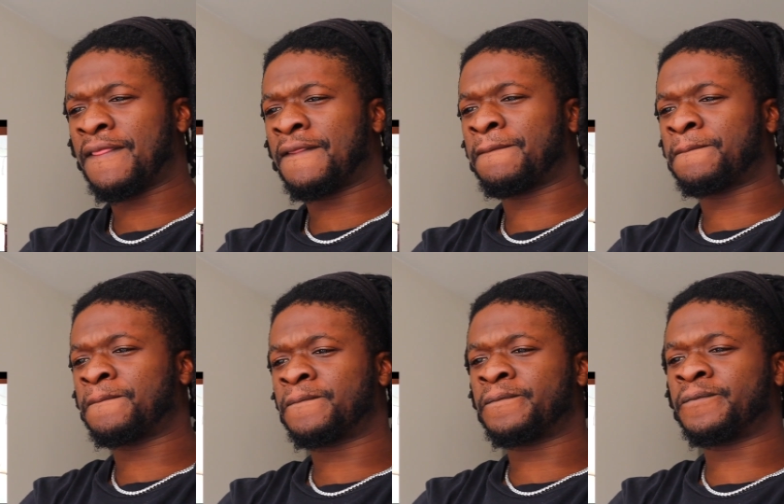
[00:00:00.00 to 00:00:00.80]
That's good.
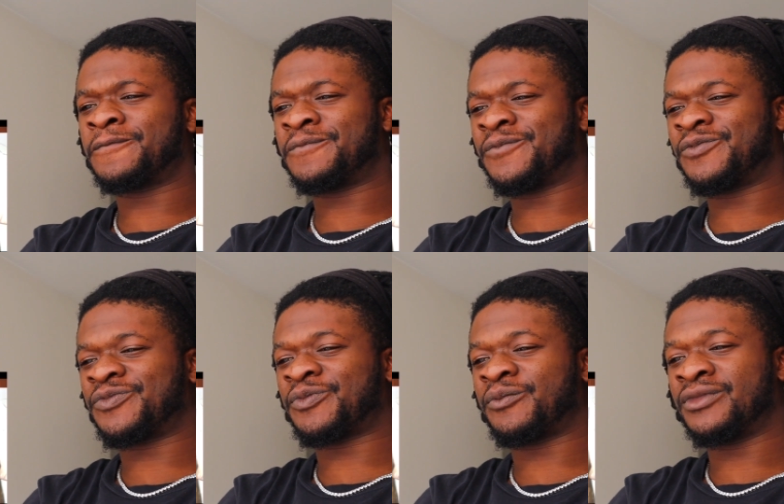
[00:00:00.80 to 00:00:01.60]
Do you know
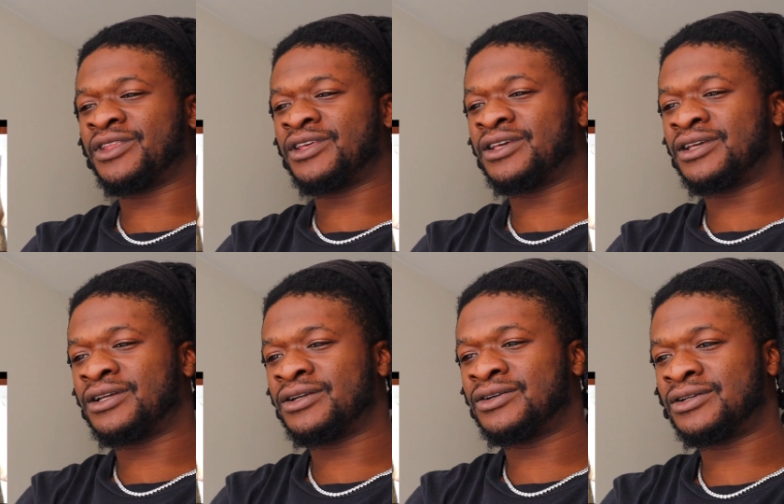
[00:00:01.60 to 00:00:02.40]
where Orochimaru
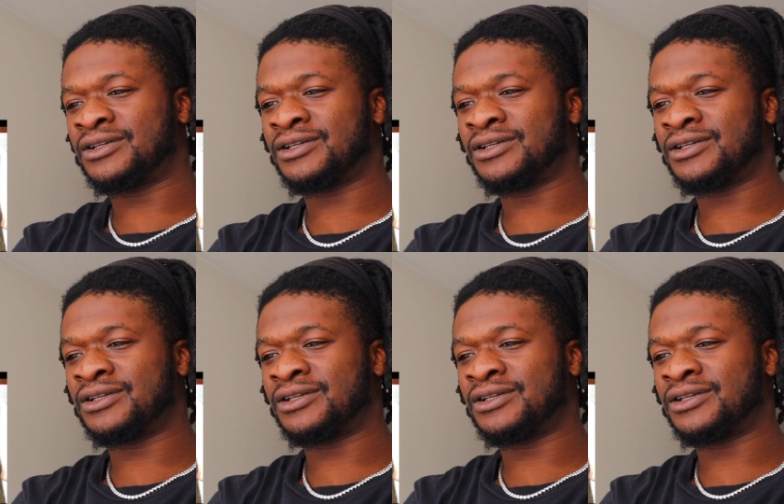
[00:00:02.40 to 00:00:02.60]
is?